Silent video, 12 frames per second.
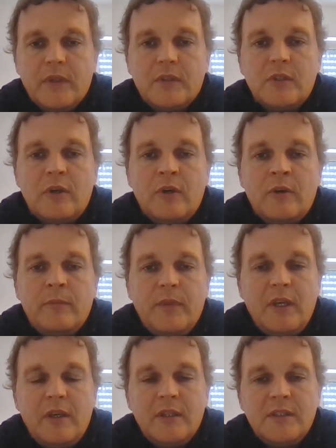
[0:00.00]
So,
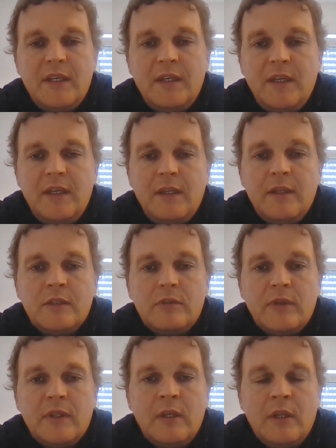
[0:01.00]
because inner healing is
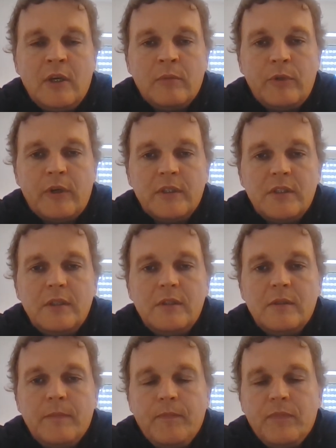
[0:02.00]
really a long process,